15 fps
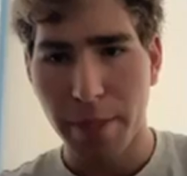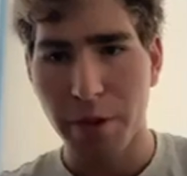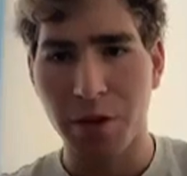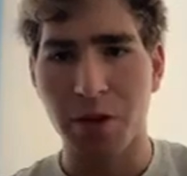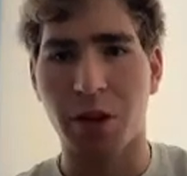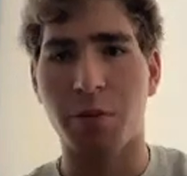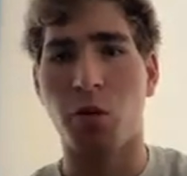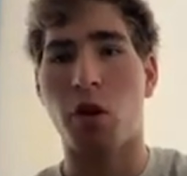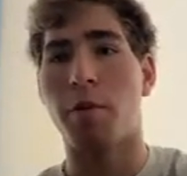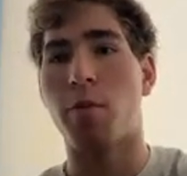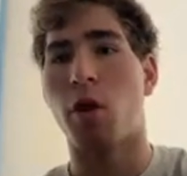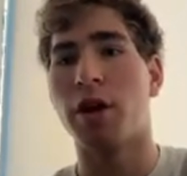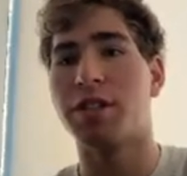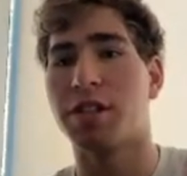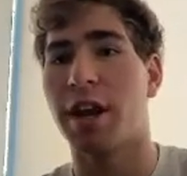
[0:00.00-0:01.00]
Good morning,
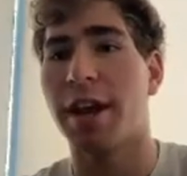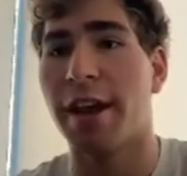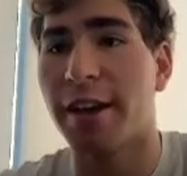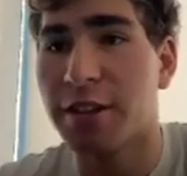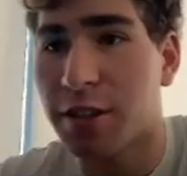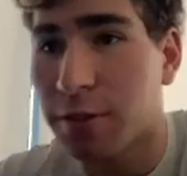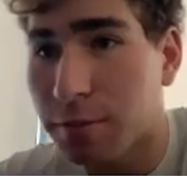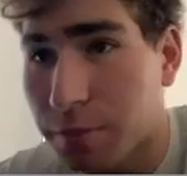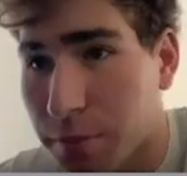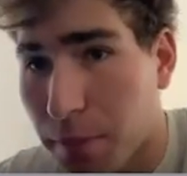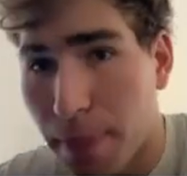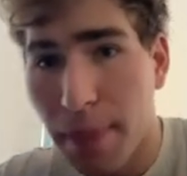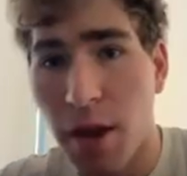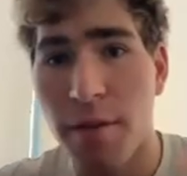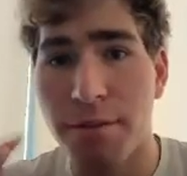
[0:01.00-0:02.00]
boys. Today is
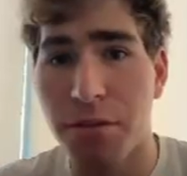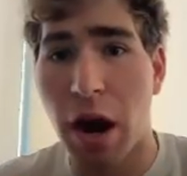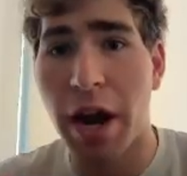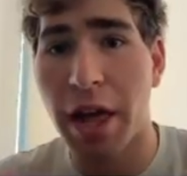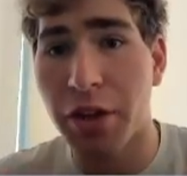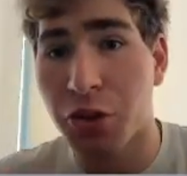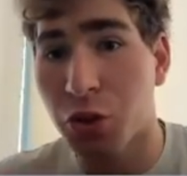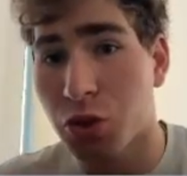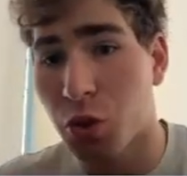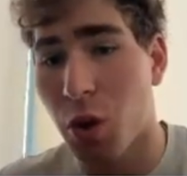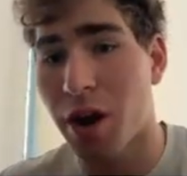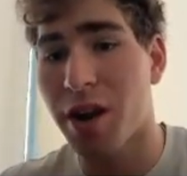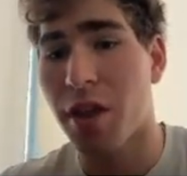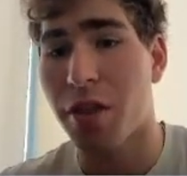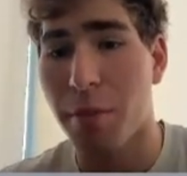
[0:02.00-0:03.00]
Friday, June
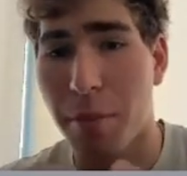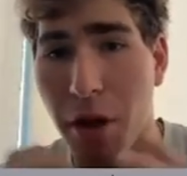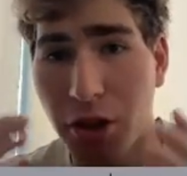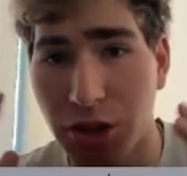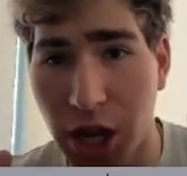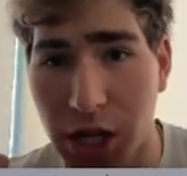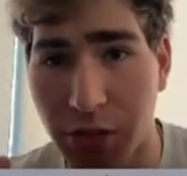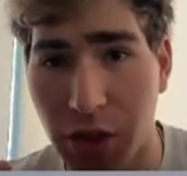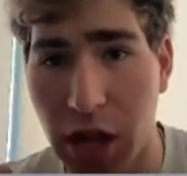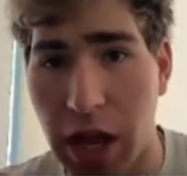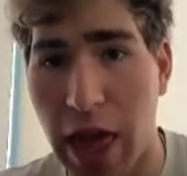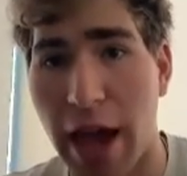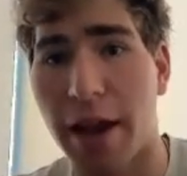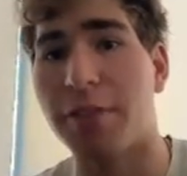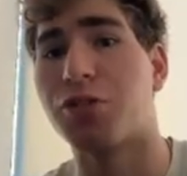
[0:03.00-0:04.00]
20th. Apologize for the
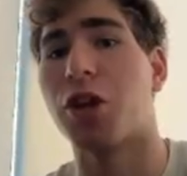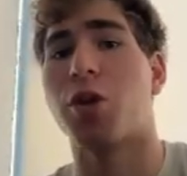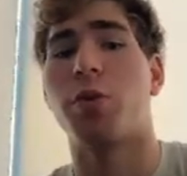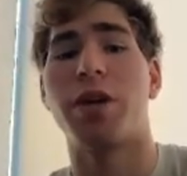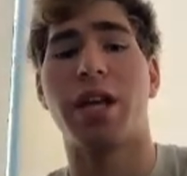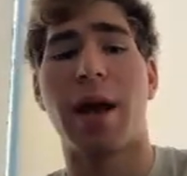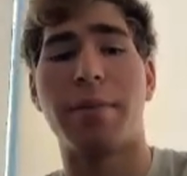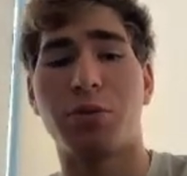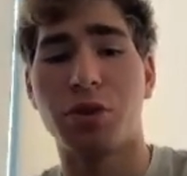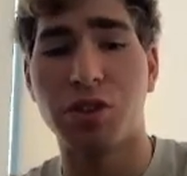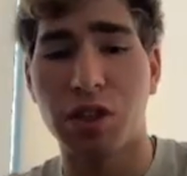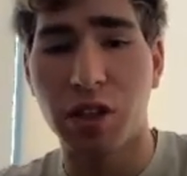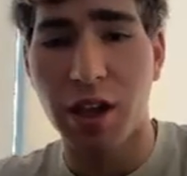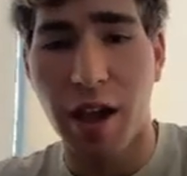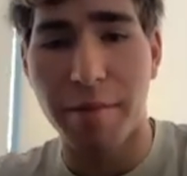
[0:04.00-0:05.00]
lack of trade recaps
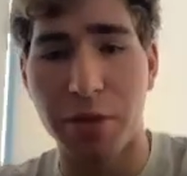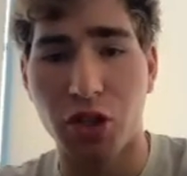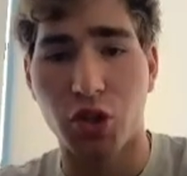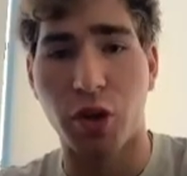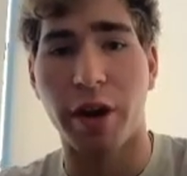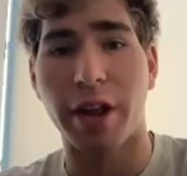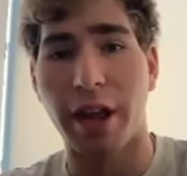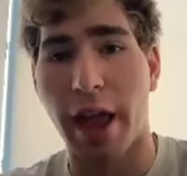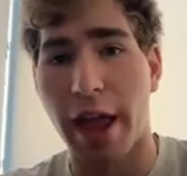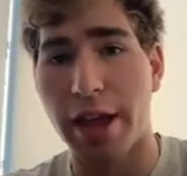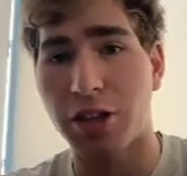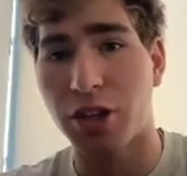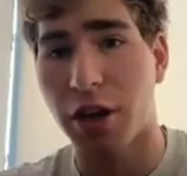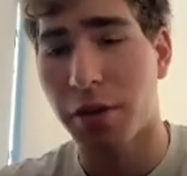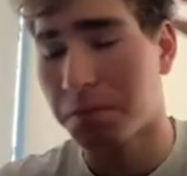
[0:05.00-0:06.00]
recently. I've been trading
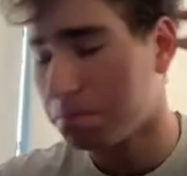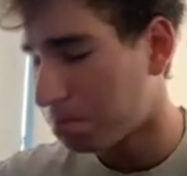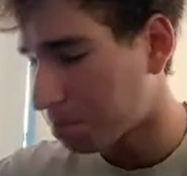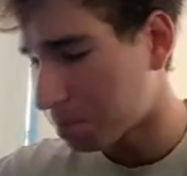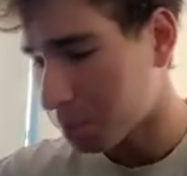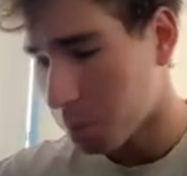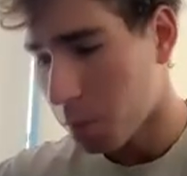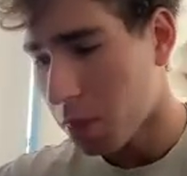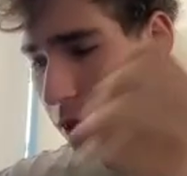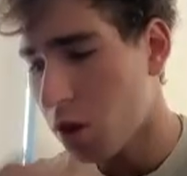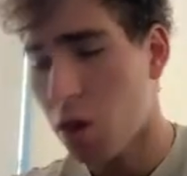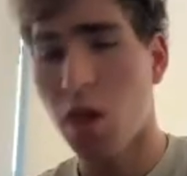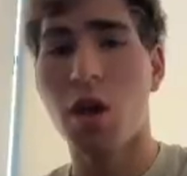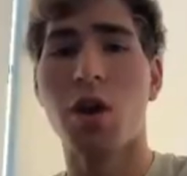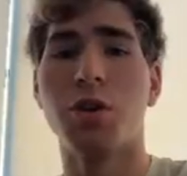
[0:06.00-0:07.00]
Asia,
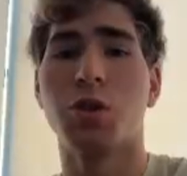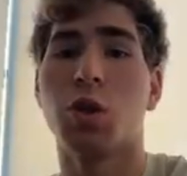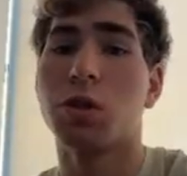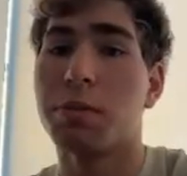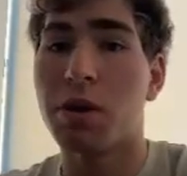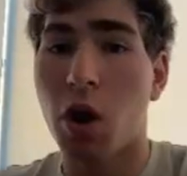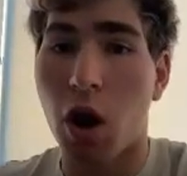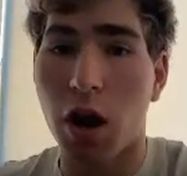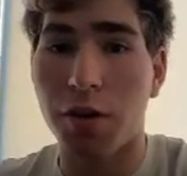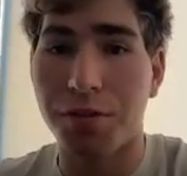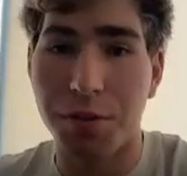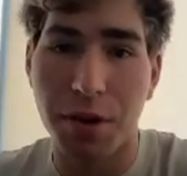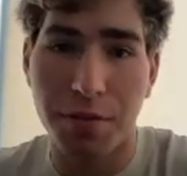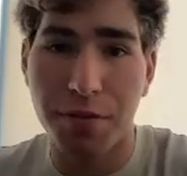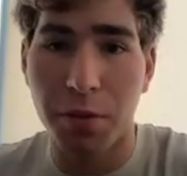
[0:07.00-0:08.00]
so it's been hard for
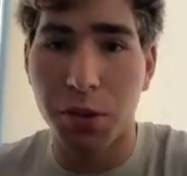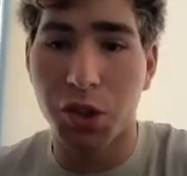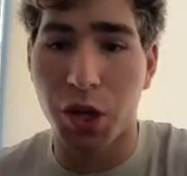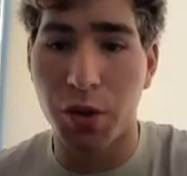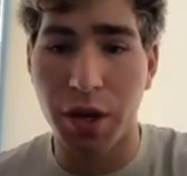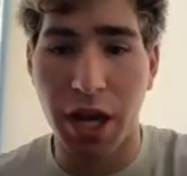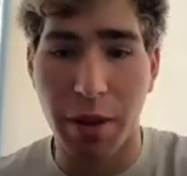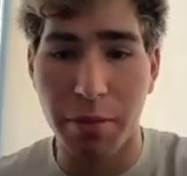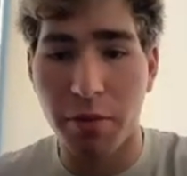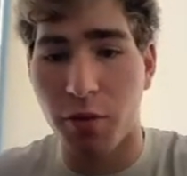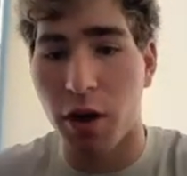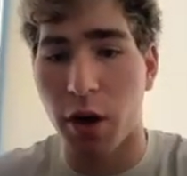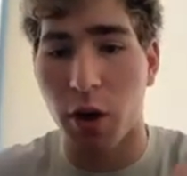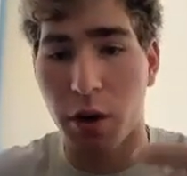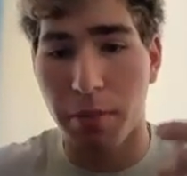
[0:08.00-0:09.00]
me to film a trade recap
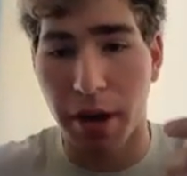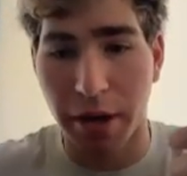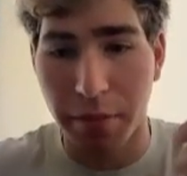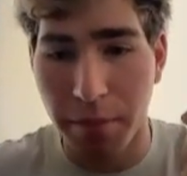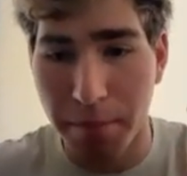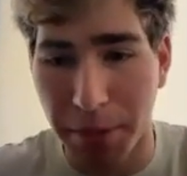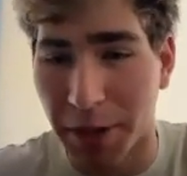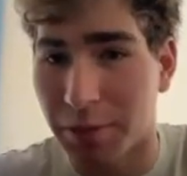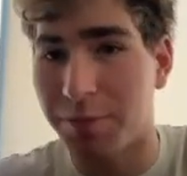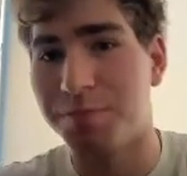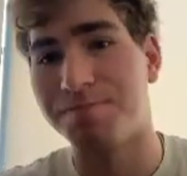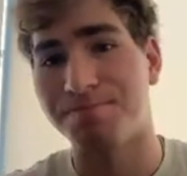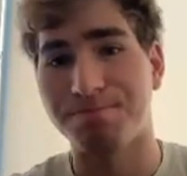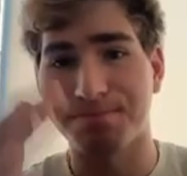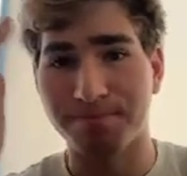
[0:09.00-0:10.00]
before I go to bed. But
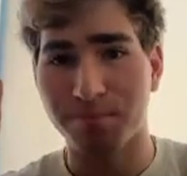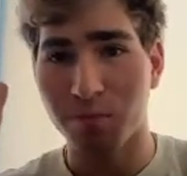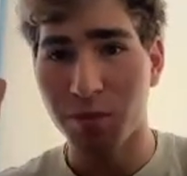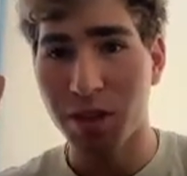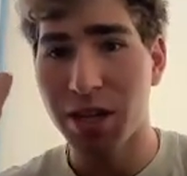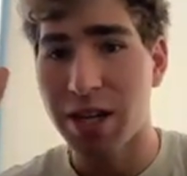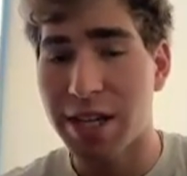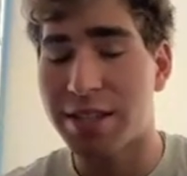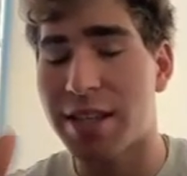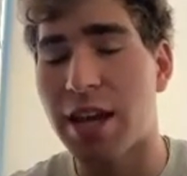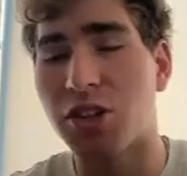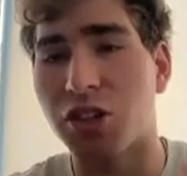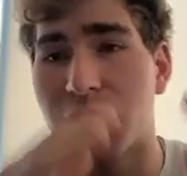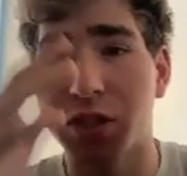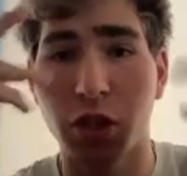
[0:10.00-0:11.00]

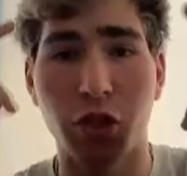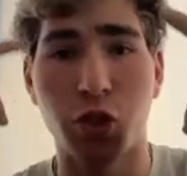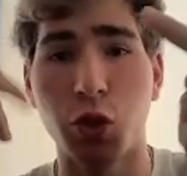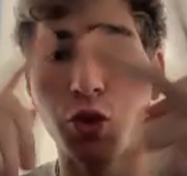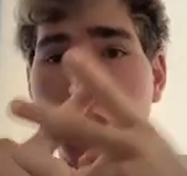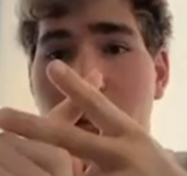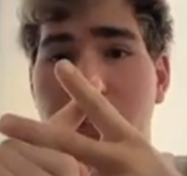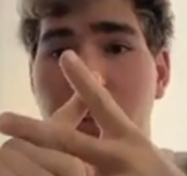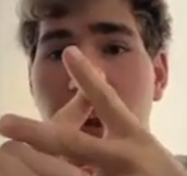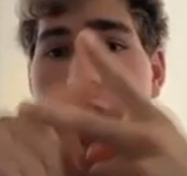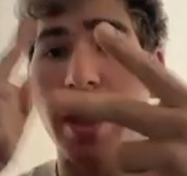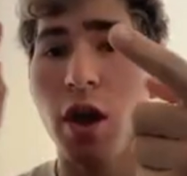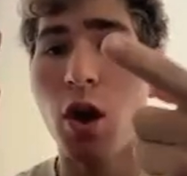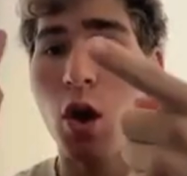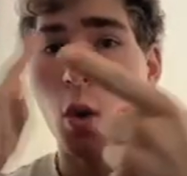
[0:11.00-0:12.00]
essentially, took two trades
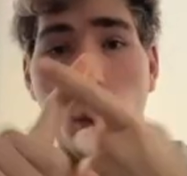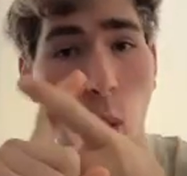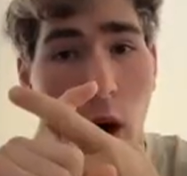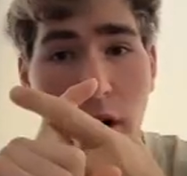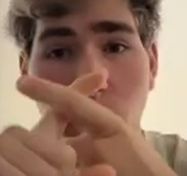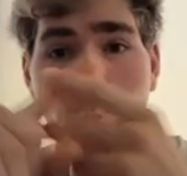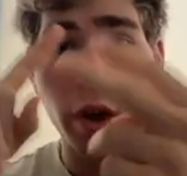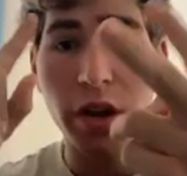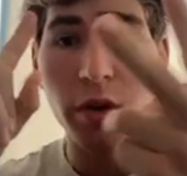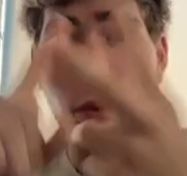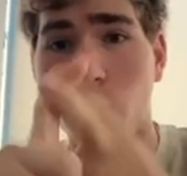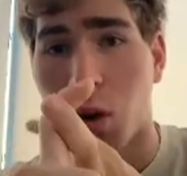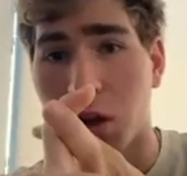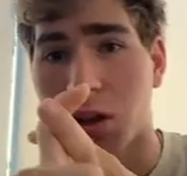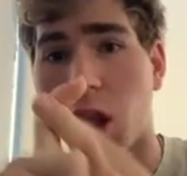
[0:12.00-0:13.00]
today. One win,
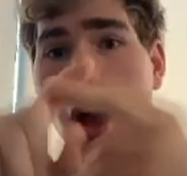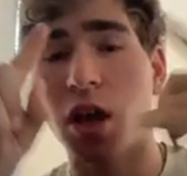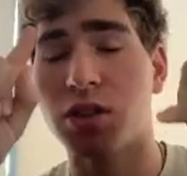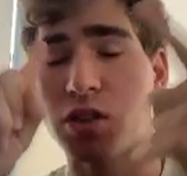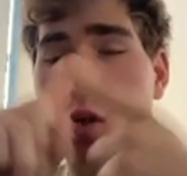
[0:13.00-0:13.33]
one loss.